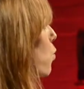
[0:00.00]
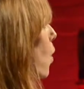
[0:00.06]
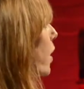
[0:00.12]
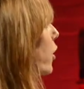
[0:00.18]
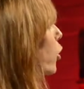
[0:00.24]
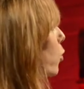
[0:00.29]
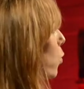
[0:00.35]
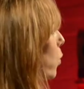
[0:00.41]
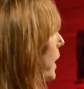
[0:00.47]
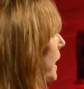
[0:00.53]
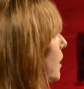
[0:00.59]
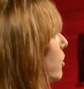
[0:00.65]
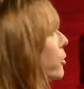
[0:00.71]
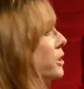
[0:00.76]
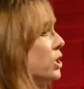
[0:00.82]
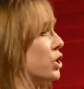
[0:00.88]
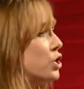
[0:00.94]
what are we
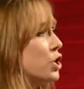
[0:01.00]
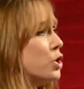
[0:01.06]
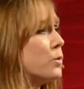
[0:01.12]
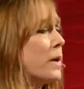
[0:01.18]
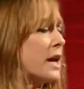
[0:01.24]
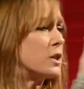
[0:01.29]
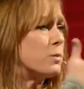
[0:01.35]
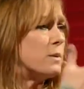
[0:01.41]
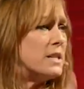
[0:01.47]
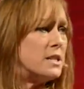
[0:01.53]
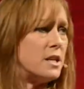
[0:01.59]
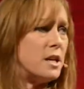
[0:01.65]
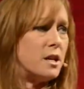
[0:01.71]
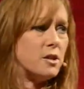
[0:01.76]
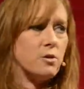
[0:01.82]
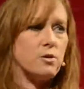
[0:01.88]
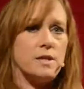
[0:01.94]
going to do as we
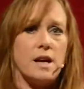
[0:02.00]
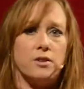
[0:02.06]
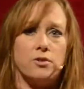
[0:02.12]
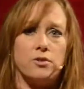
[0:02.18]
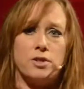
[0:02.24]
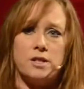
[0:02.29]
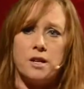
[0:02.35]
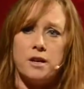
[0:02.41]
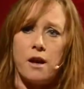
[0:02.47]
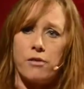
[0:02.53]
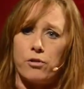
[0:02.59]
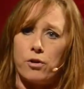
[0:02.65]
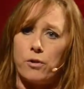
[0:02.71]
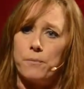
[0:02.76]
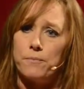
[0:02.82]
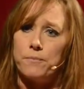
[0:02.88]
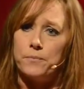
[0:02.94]
seek those answers
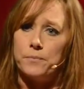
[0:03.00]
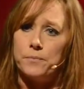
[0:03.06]
together?